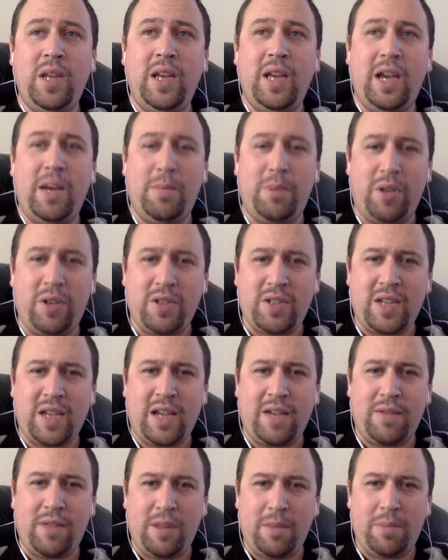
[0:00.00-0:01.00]
And because I
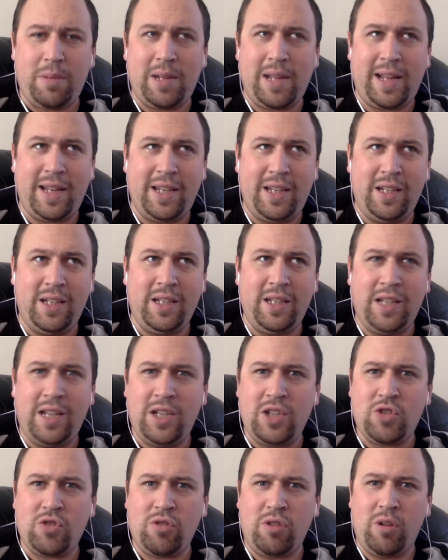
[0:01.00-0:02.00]
have that planning
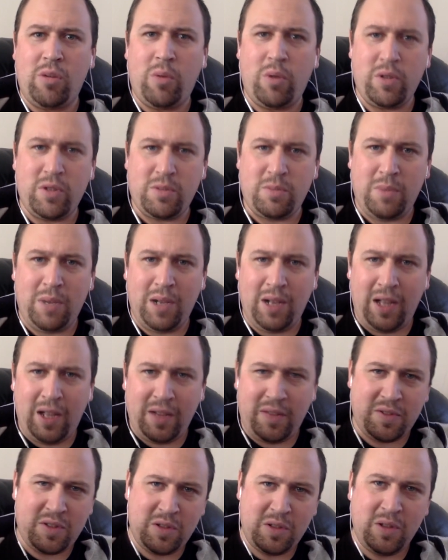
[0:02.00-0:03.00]
nature, I want my
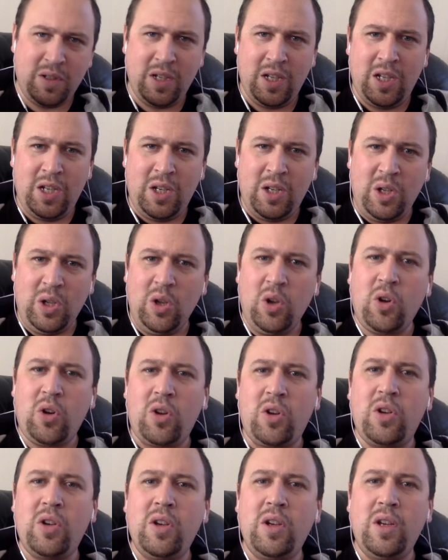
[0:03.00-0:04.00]
life to
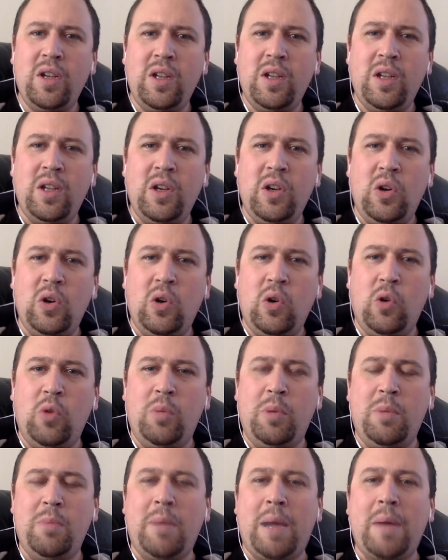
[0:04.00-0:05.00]
look or
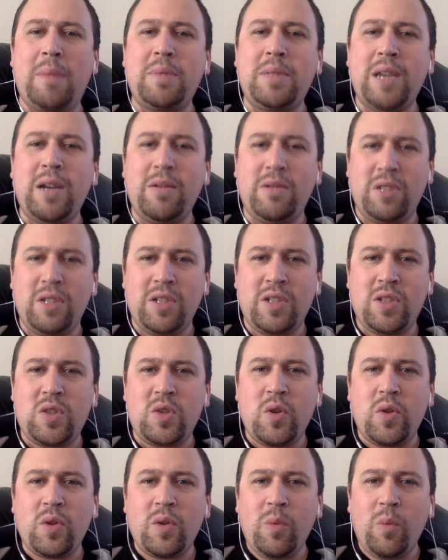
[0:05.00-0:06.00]
be mapped out in a
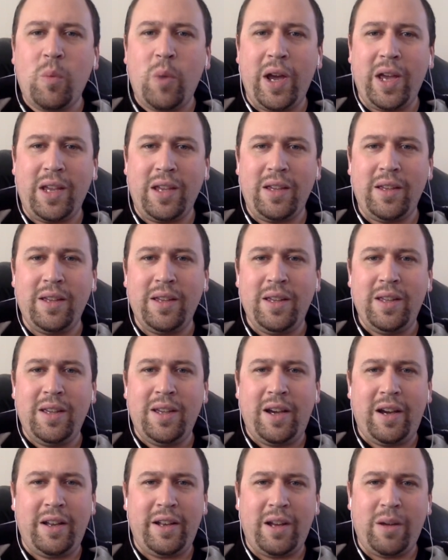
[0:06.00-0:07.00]
certain way,
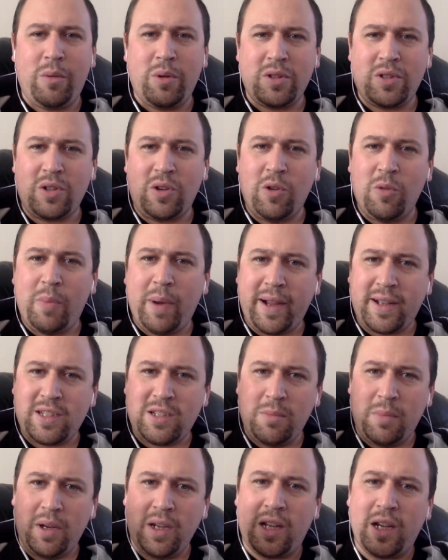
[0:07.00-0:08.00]
and I want to go back
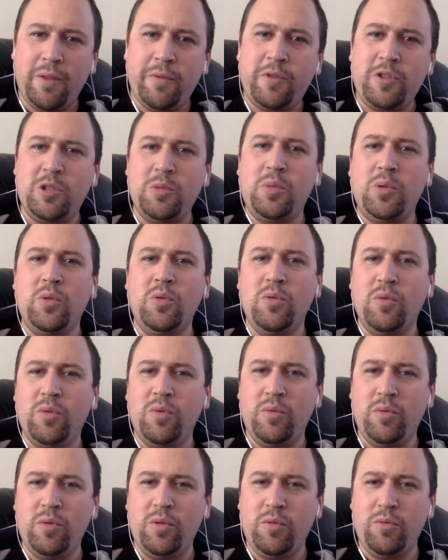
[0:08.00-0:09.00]
to my comfortable
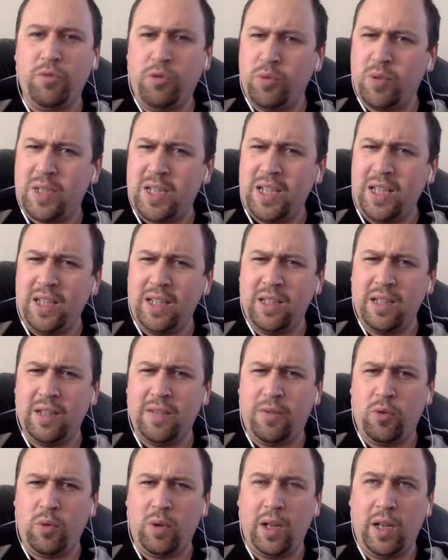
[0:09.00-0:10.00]
routine,
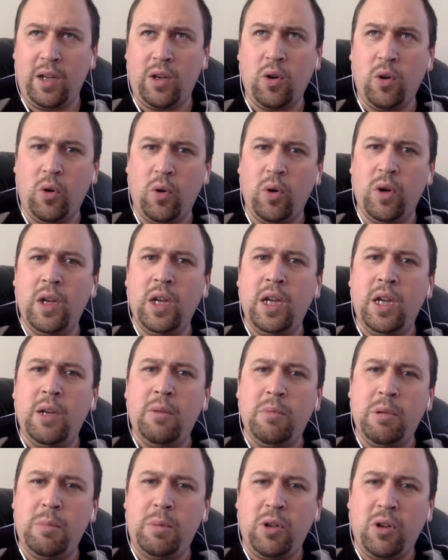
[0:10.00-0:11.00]
if you like, or
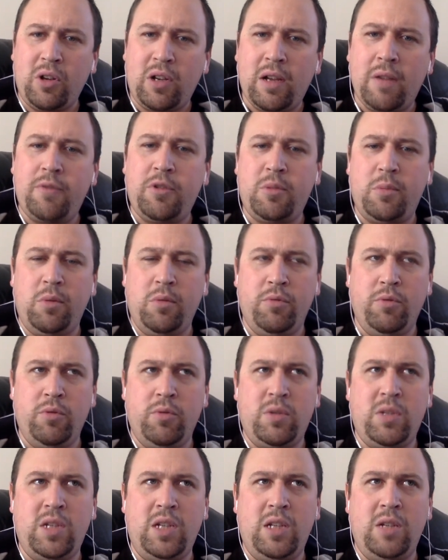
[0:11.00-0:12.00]
maybe not comfortable
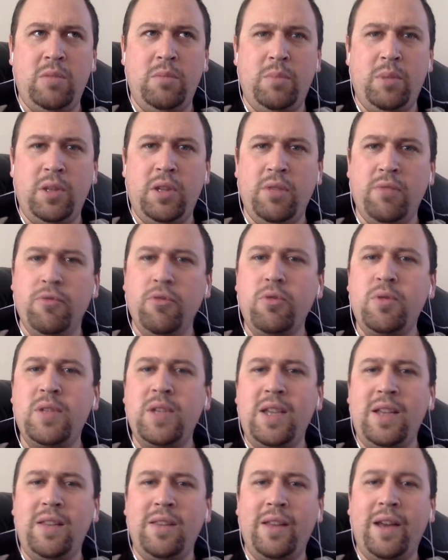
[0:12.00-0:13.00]
routine, but the
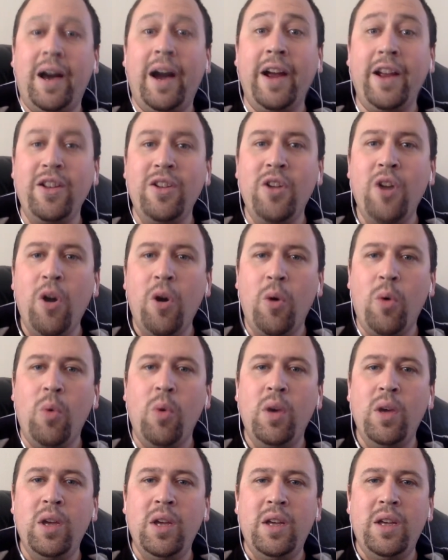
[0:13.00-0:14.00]
routine that I know
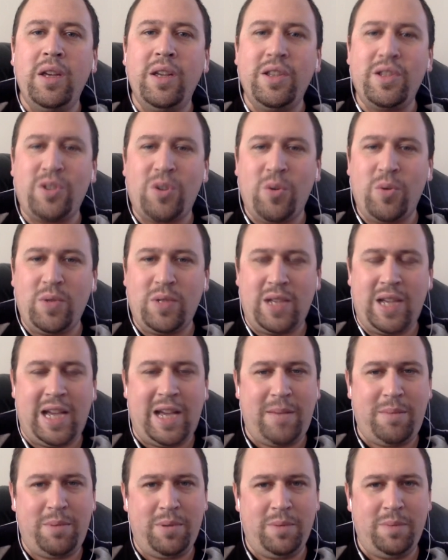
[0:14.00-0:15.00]
is going to
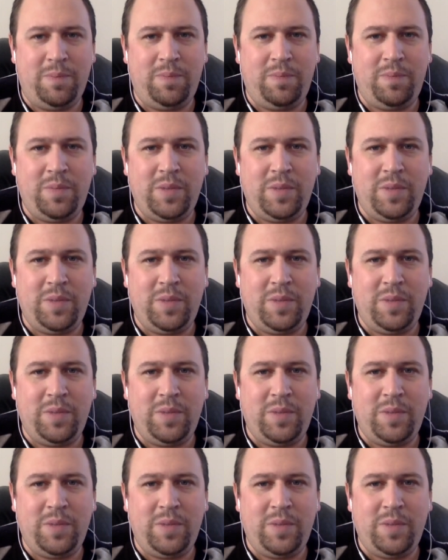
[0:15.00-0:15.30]
happen.